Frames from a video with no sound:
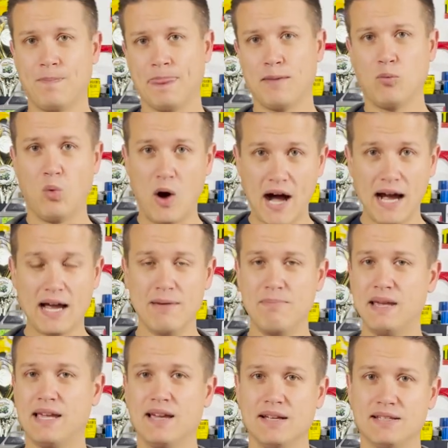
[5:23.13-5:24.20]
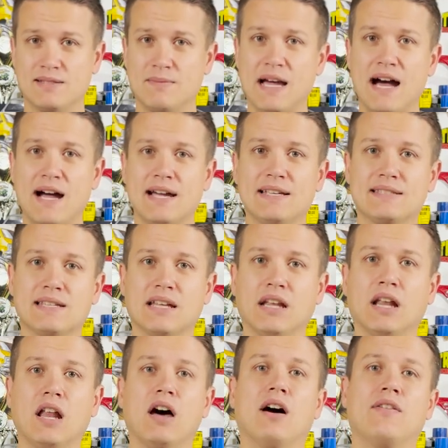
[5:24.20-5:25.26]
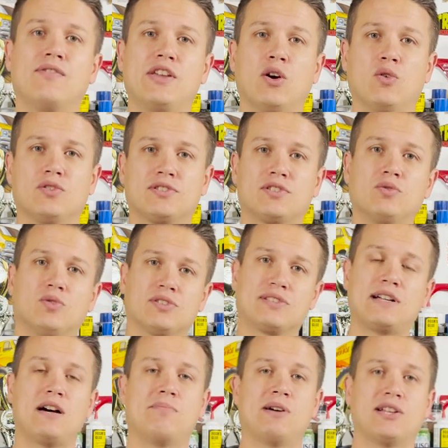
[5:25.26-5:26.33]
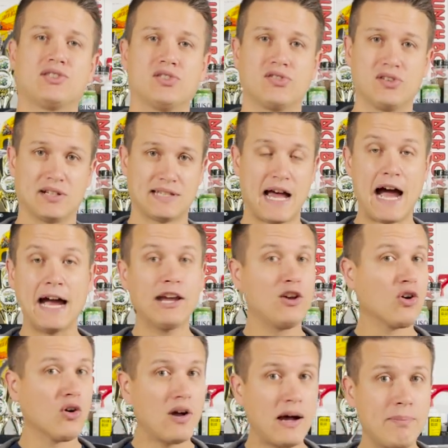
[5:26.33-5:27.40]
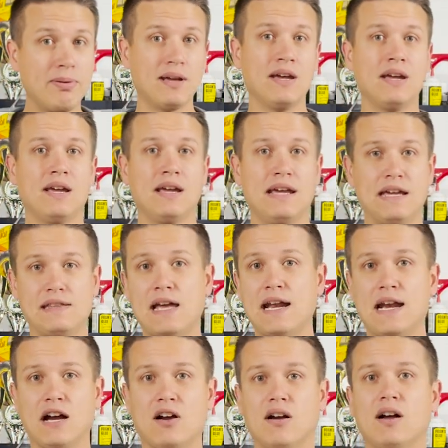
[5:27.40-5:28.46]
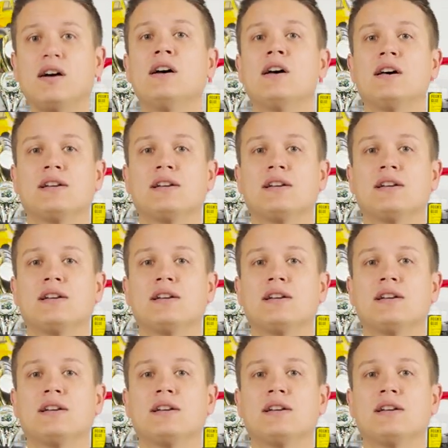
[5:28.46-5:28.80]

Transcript: Why? Because guys love the old school style monster trucks. I grew up in that era.